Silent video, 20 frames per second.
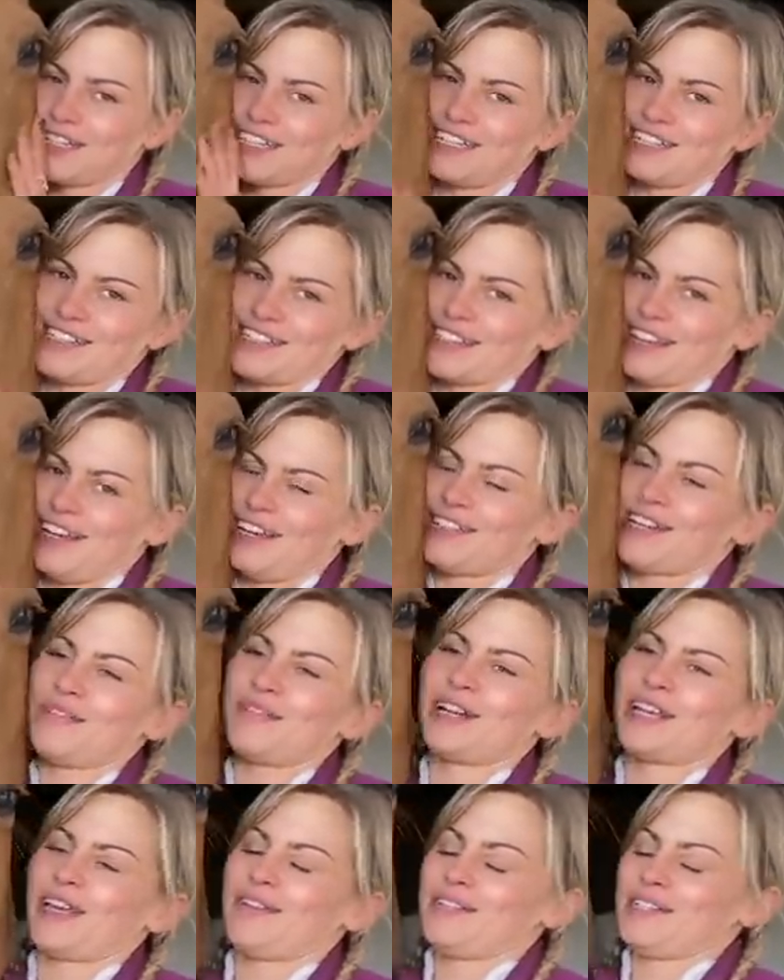And as I said, I don't
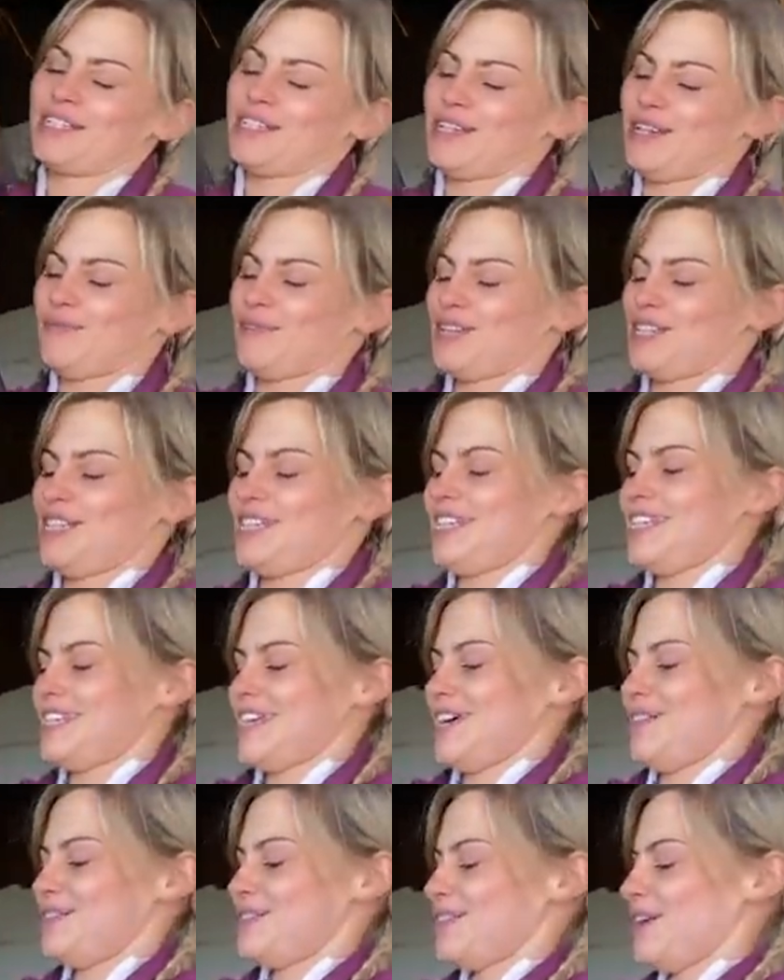want to go into too much
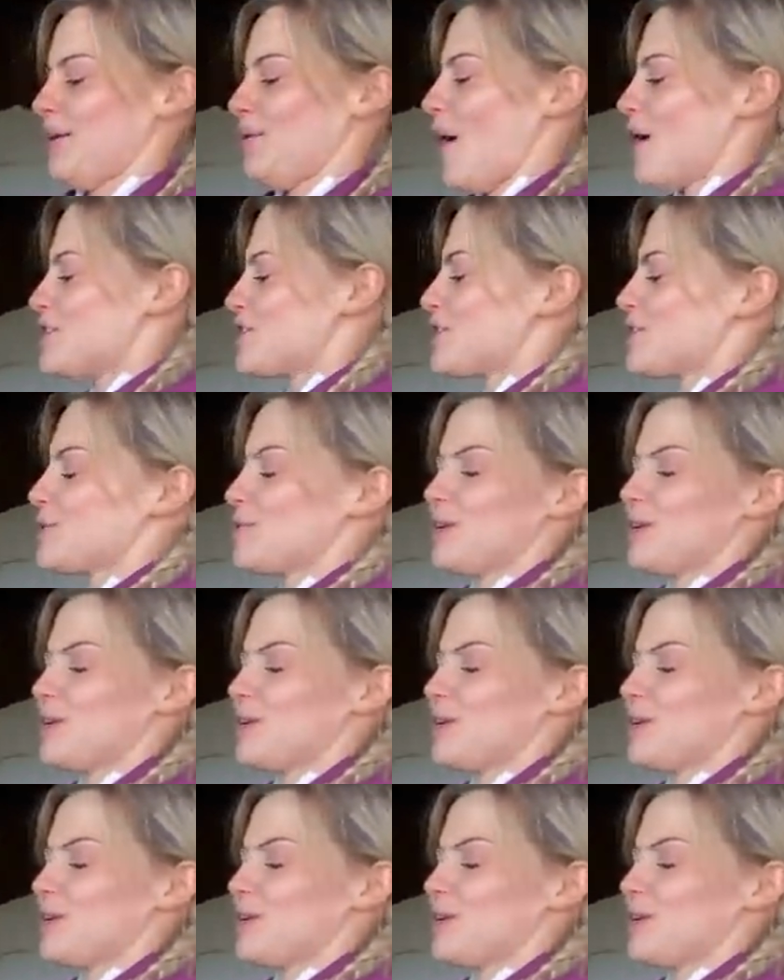detail. So I just want